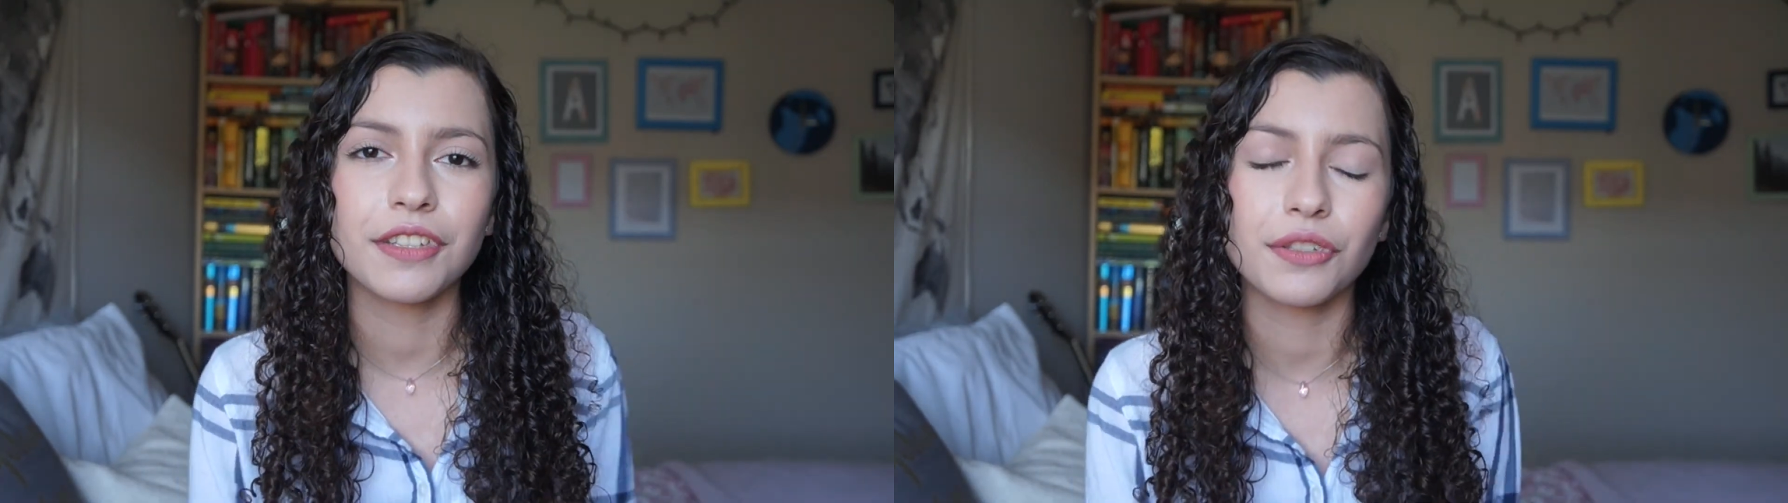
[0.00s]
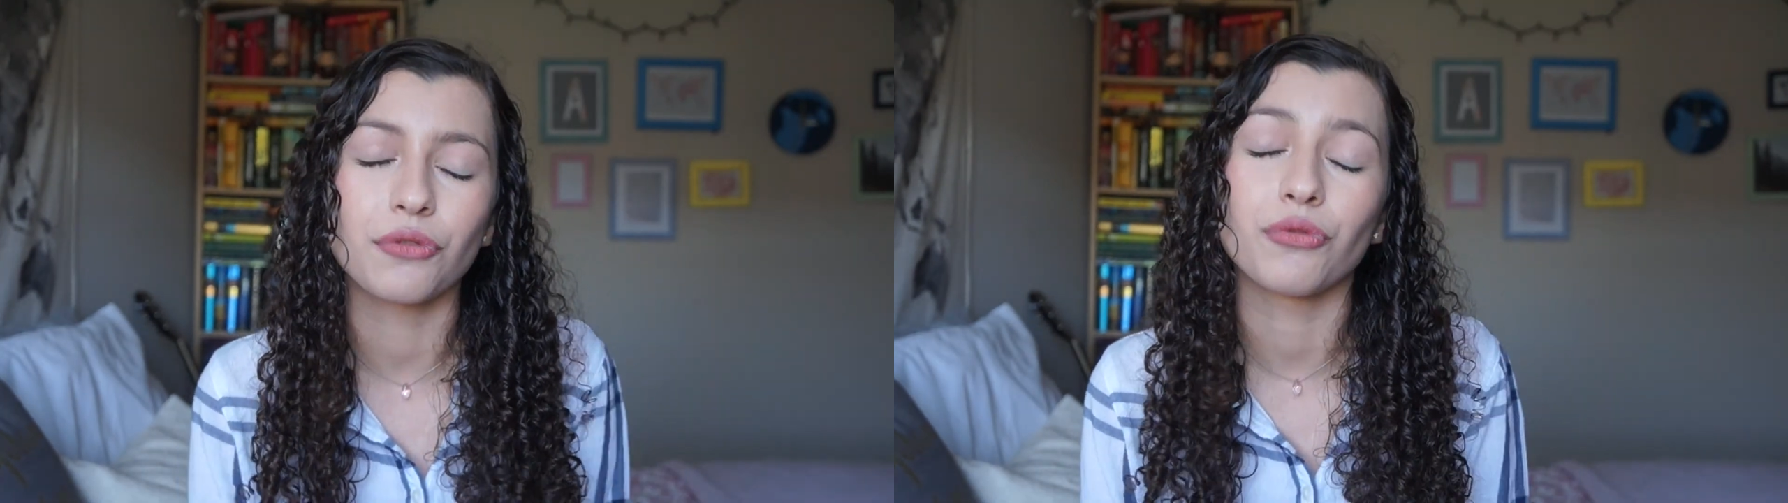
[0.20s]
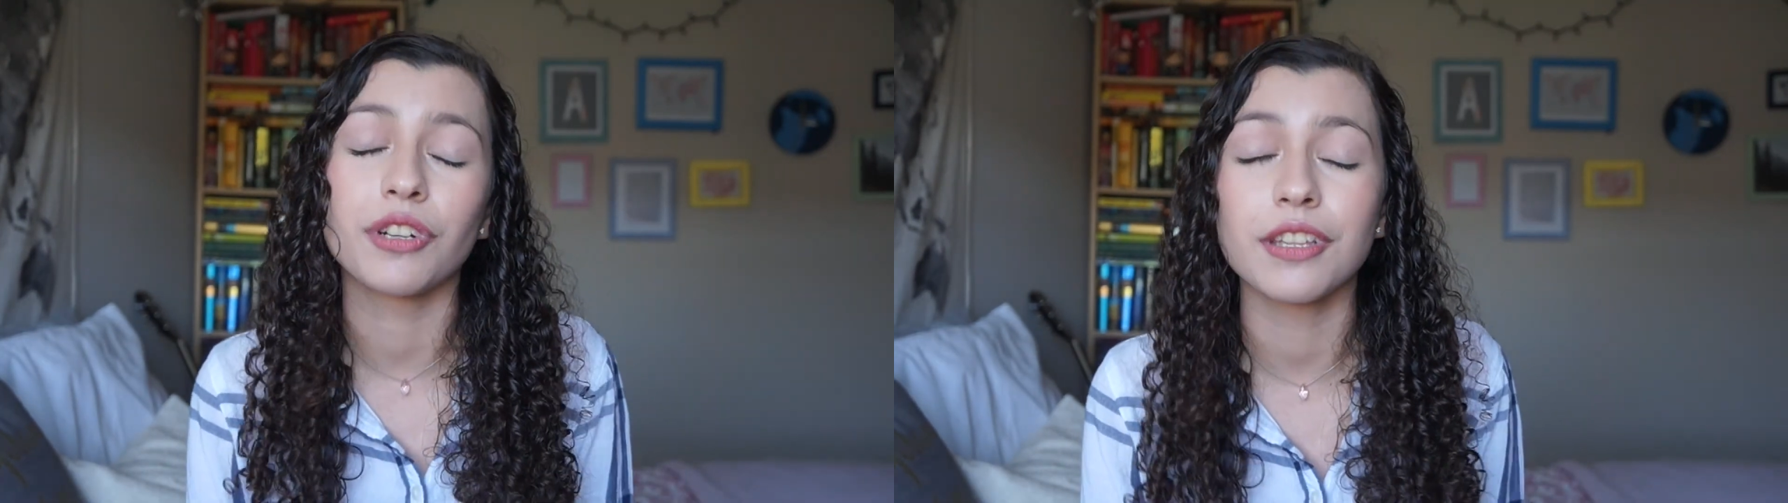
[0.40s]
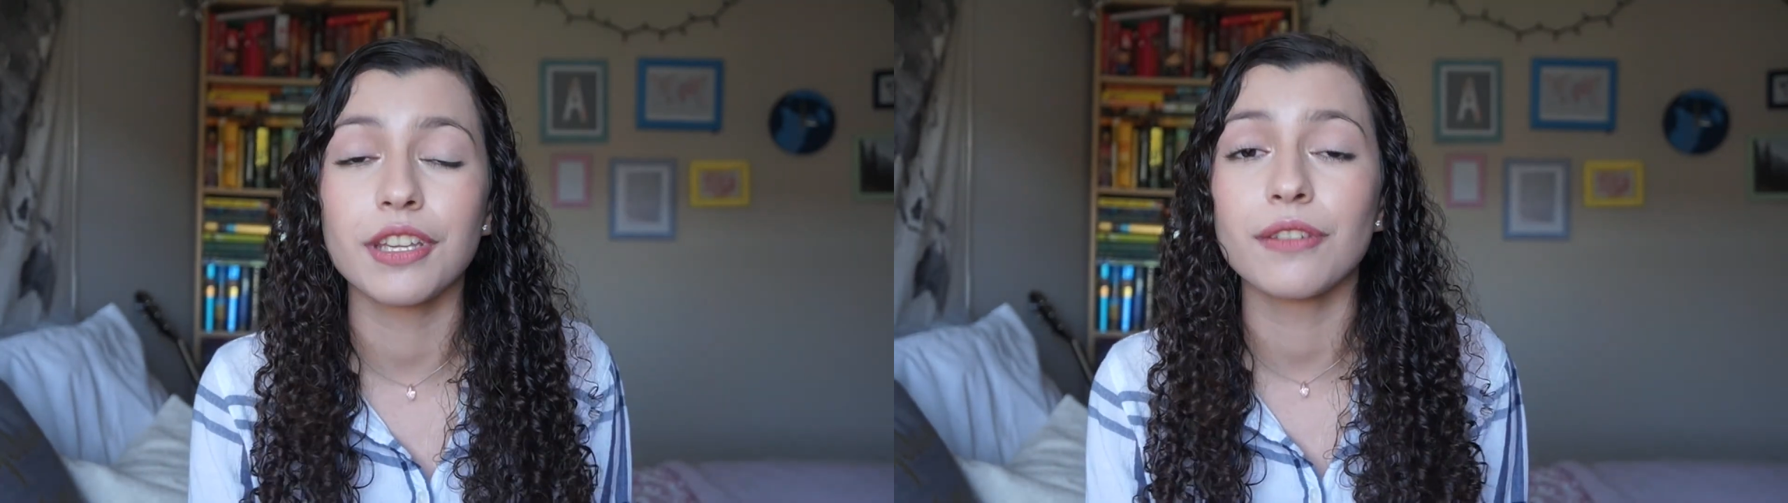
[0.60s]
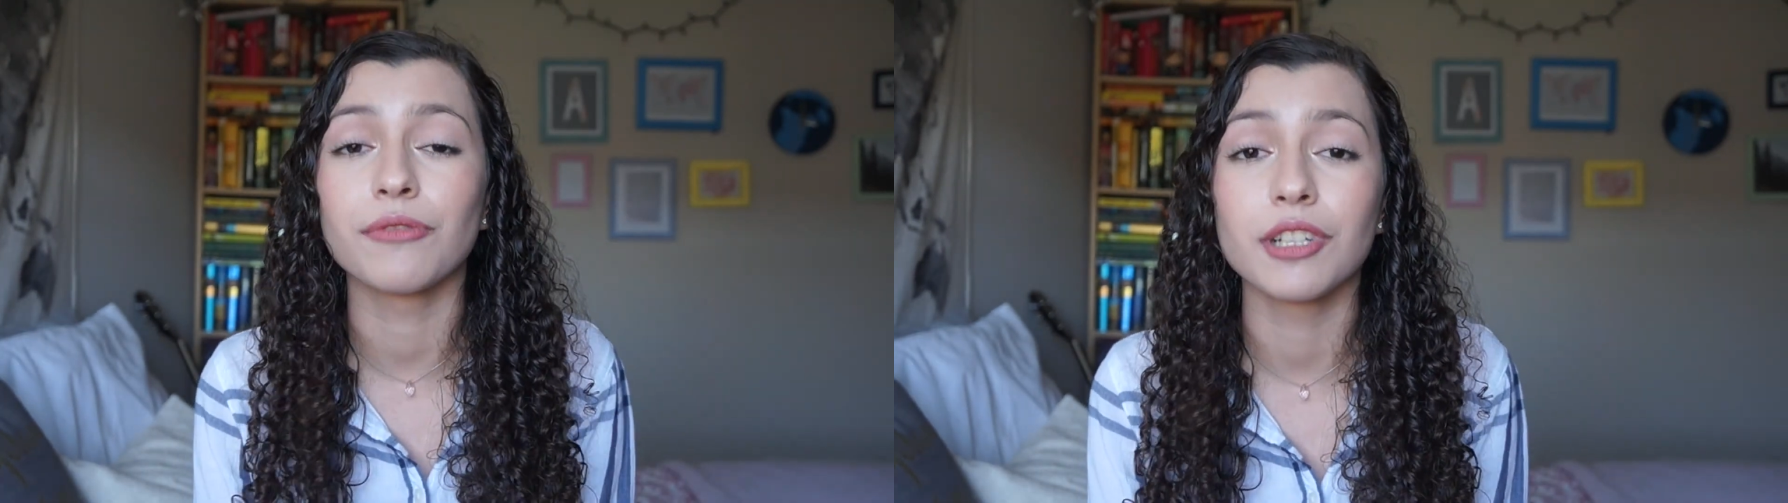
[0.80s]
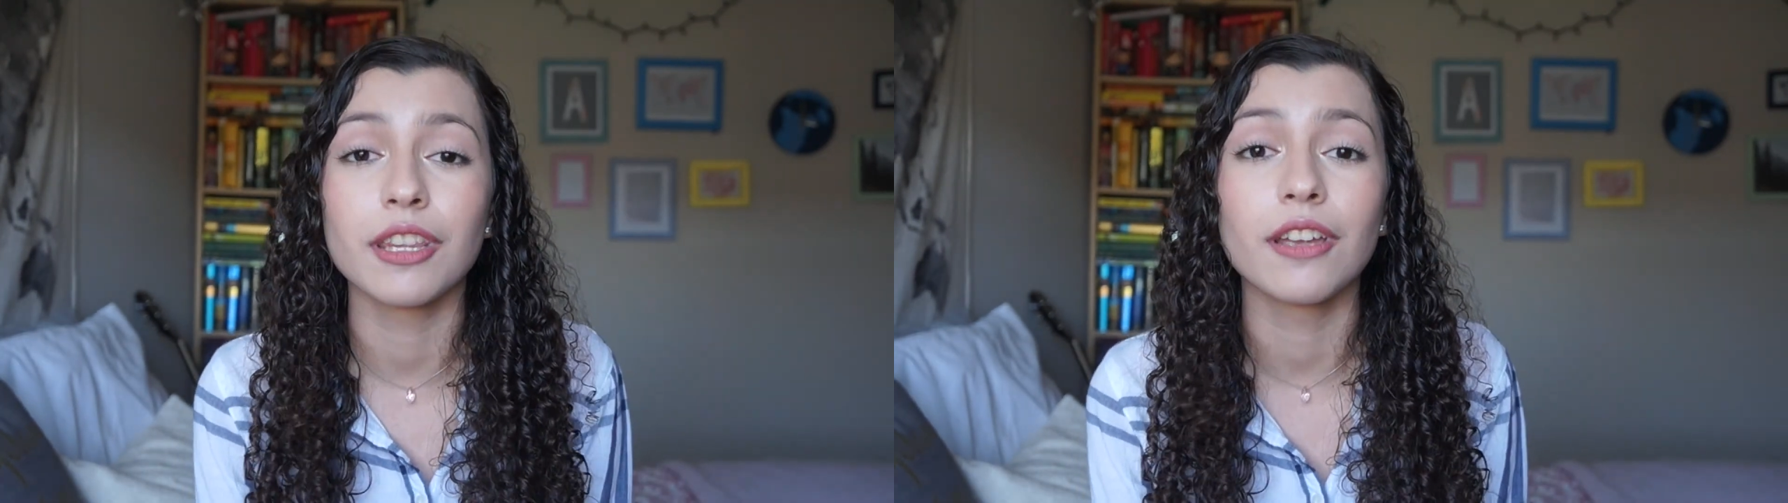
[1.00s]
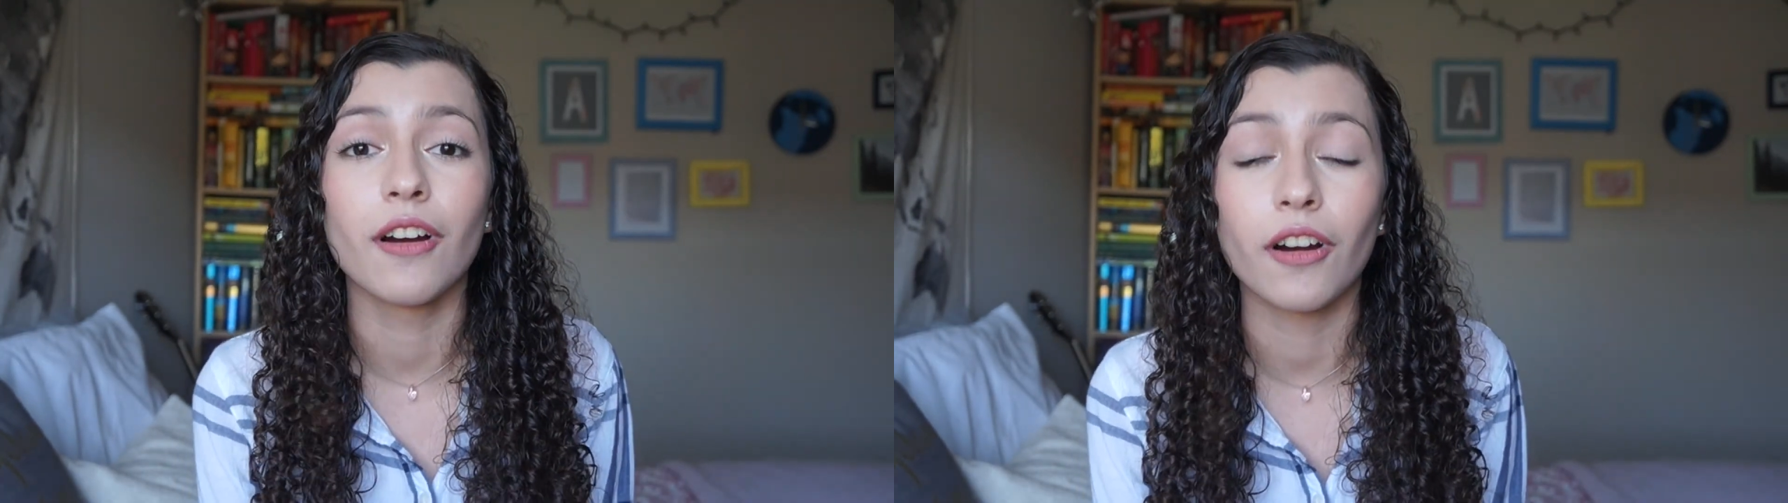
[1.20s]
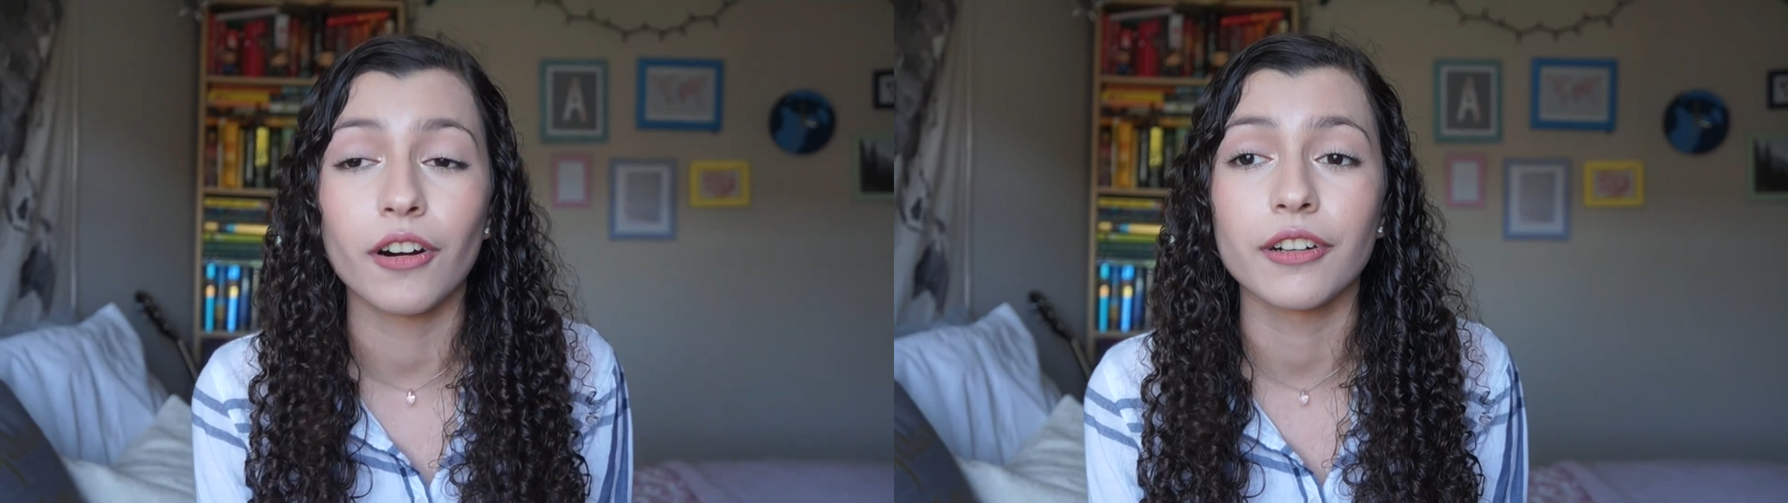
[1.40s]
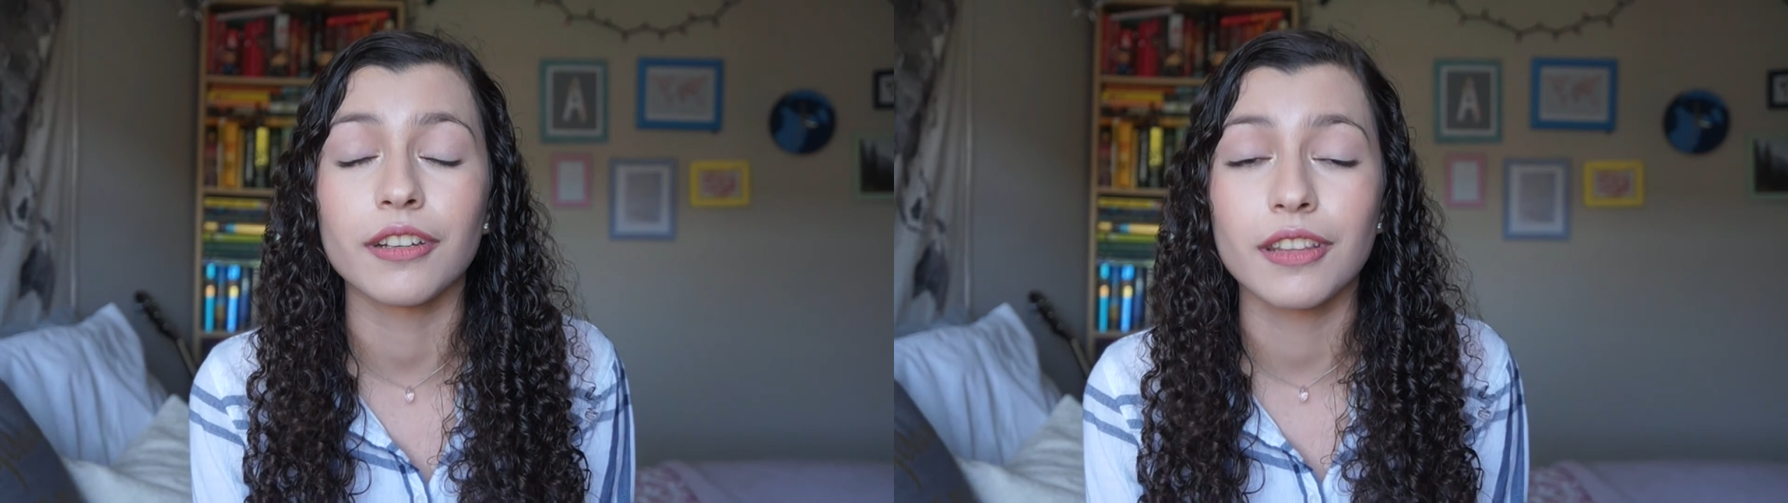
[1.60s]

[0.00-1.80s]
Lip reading: is a really, really hard